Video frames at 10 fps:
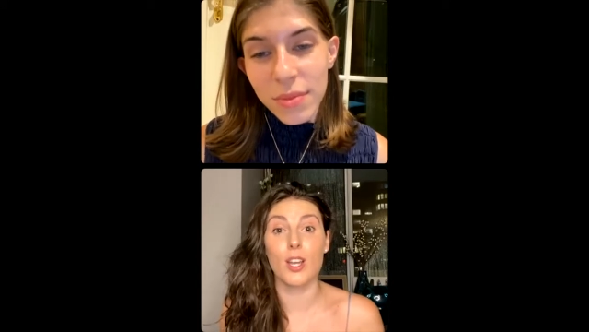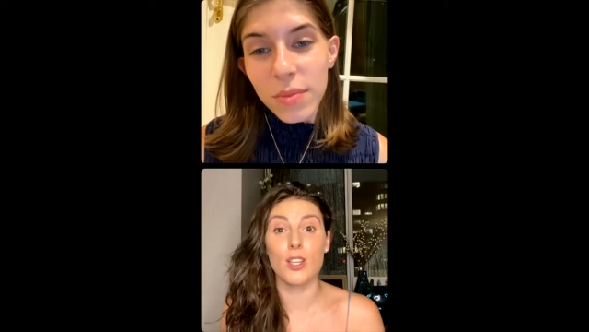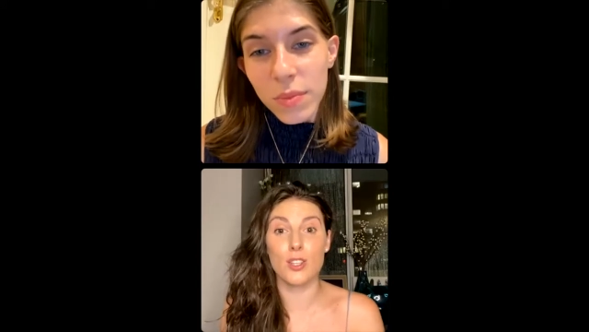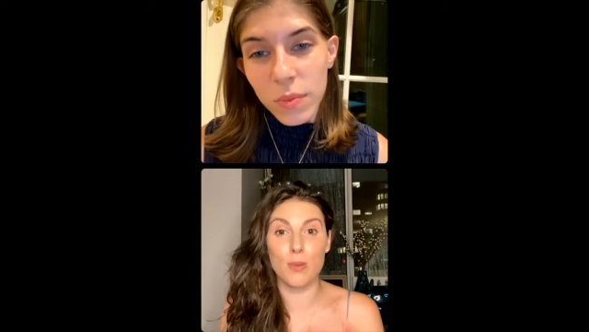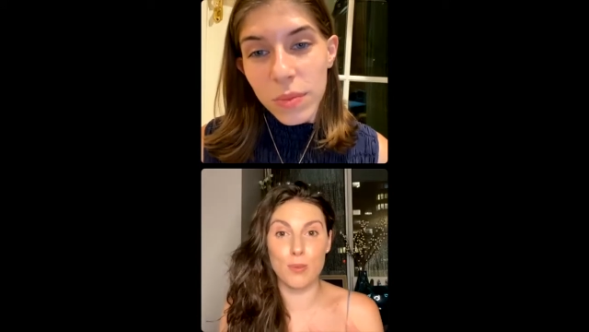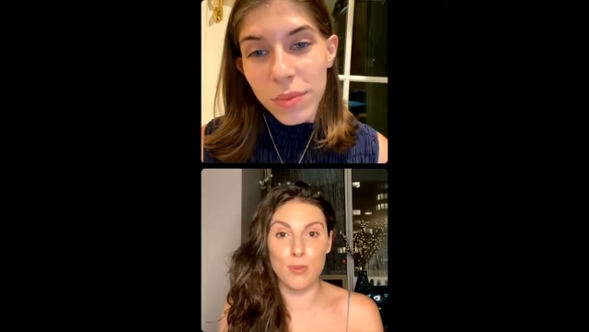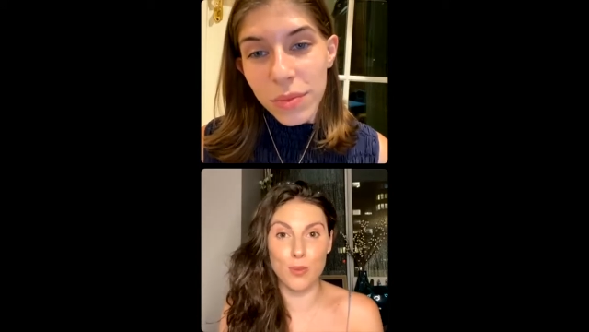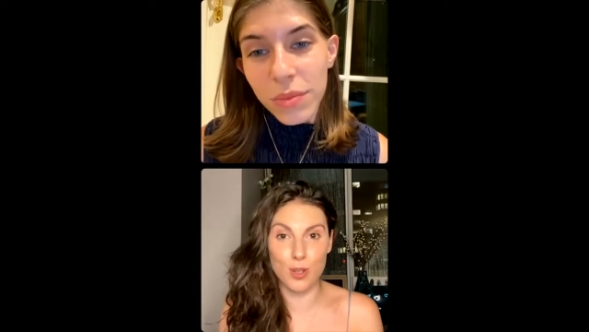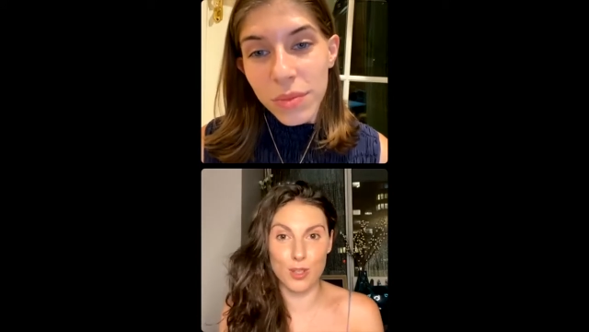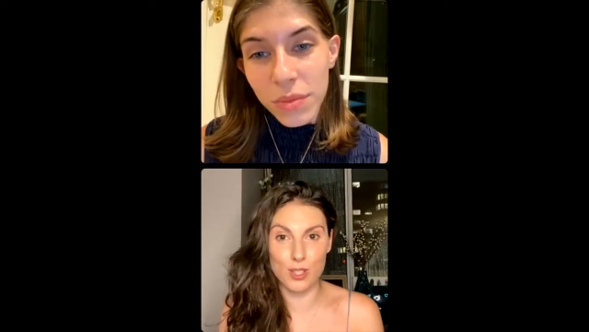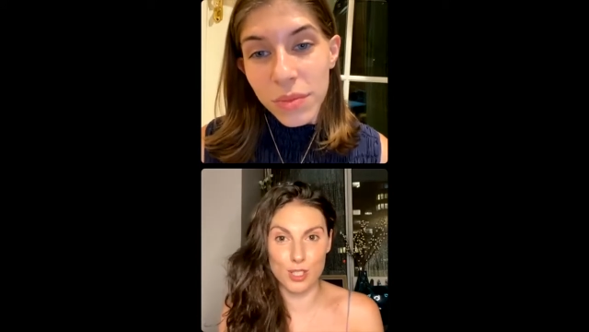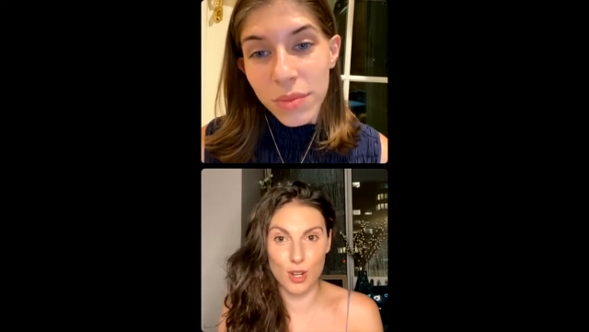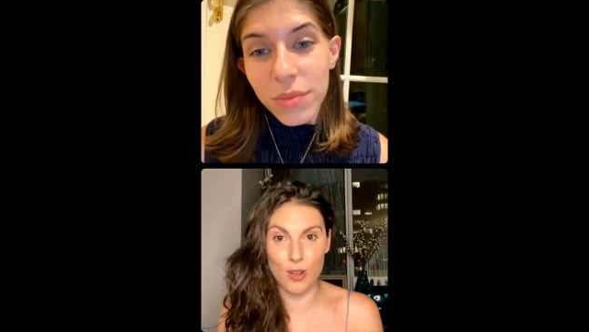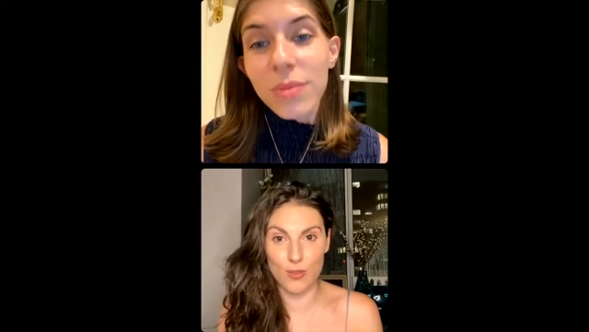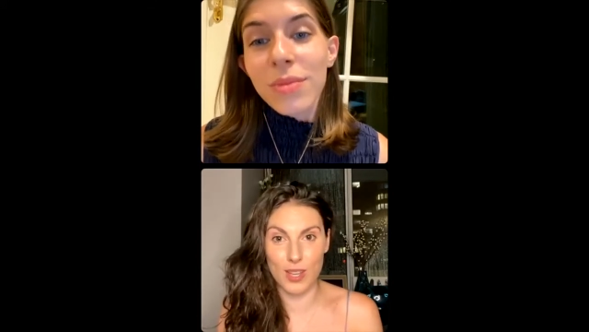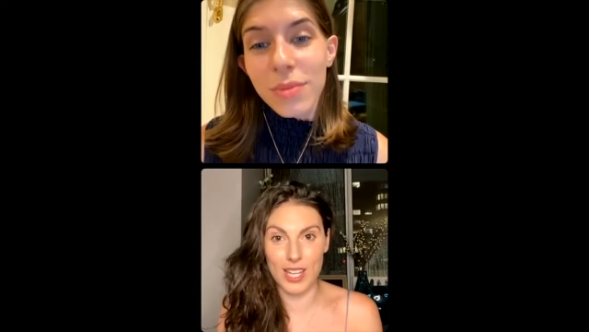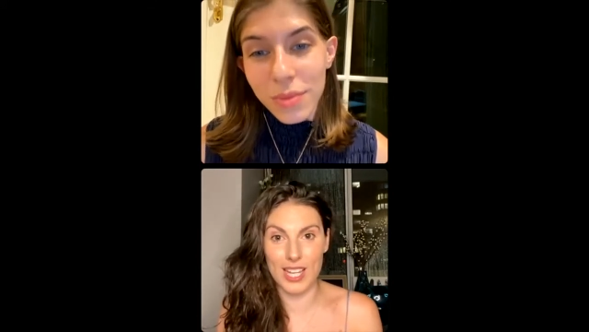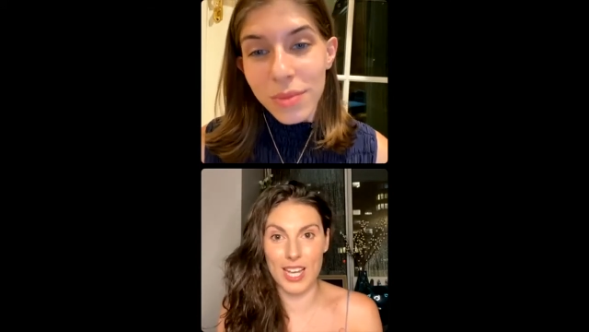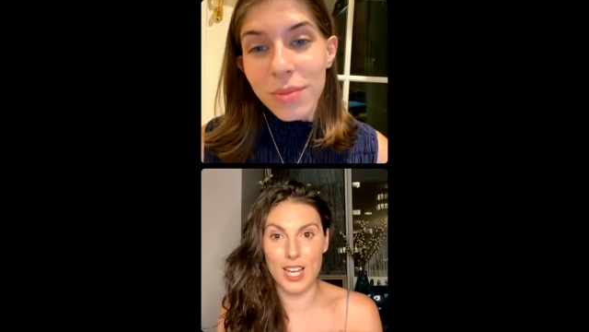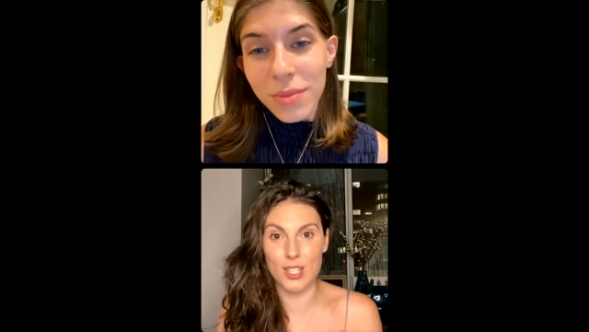Speaker 1: you know, before the show if I
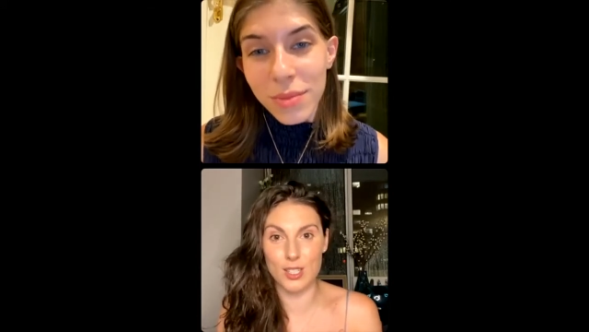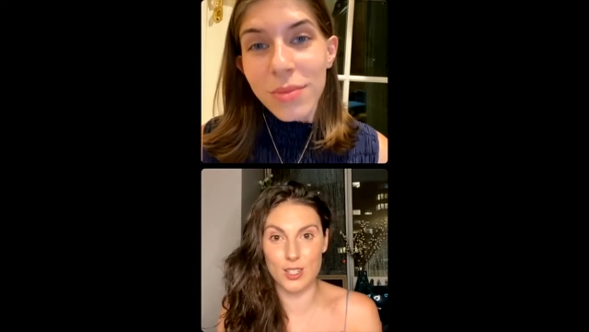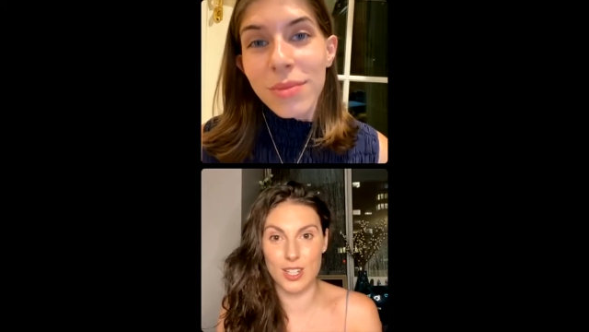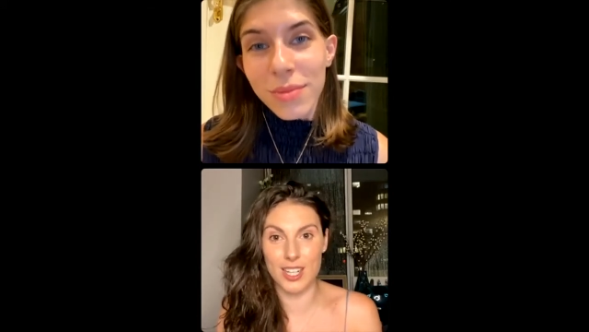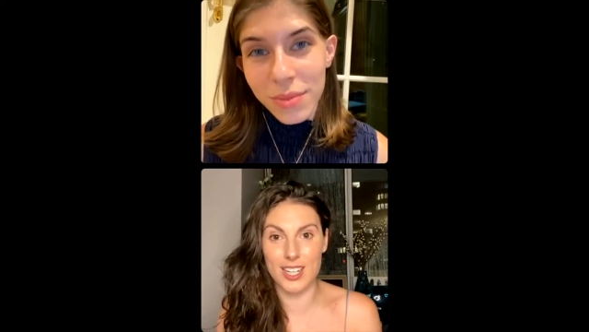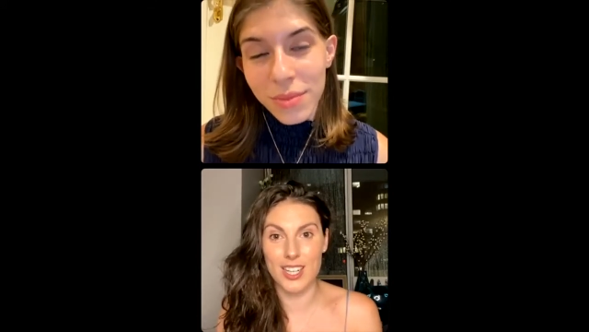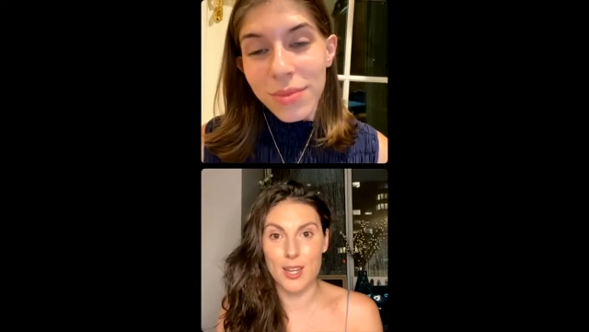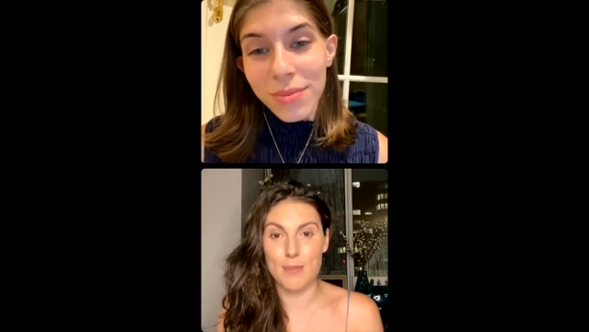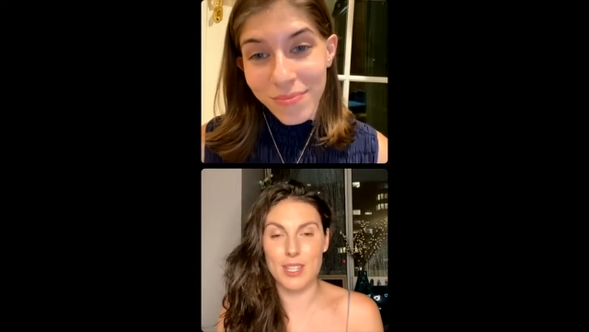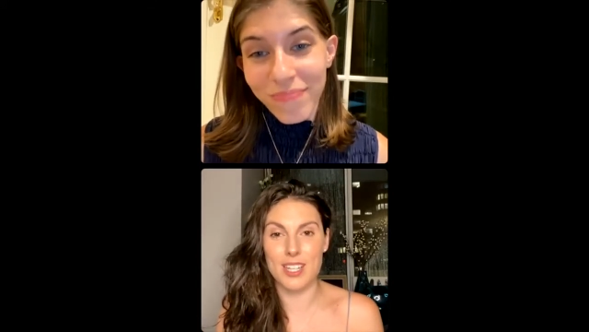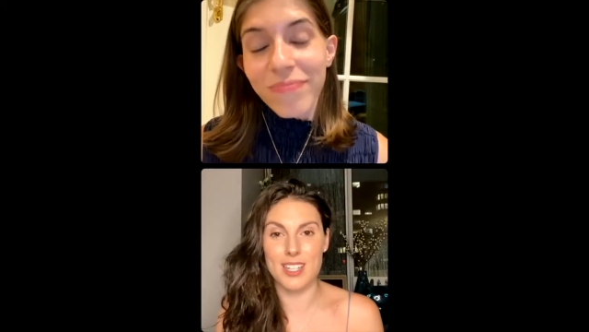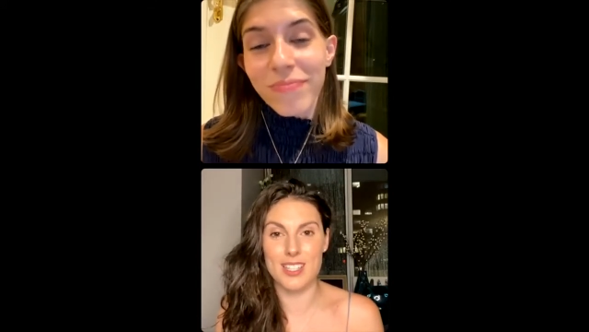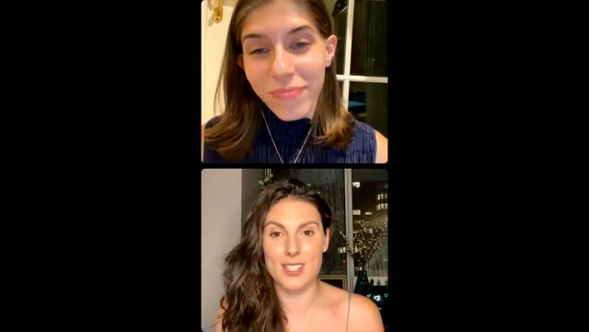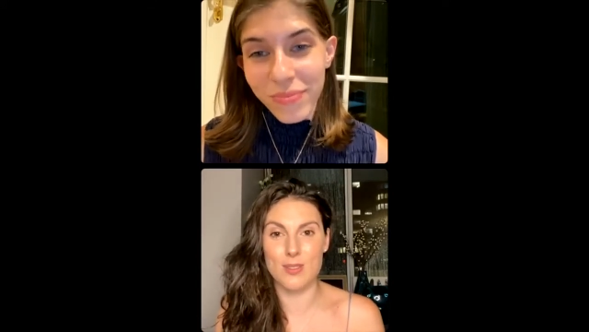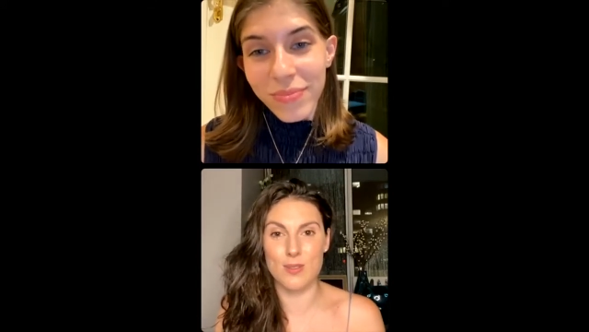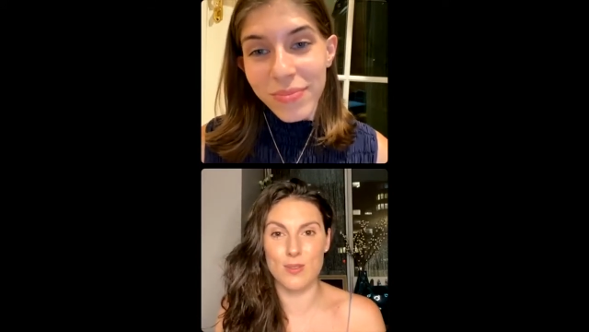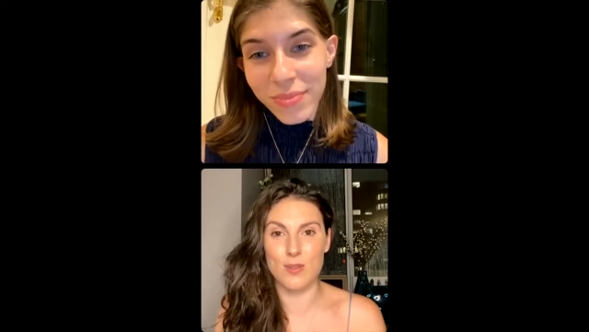get hungry, because mm-hmm.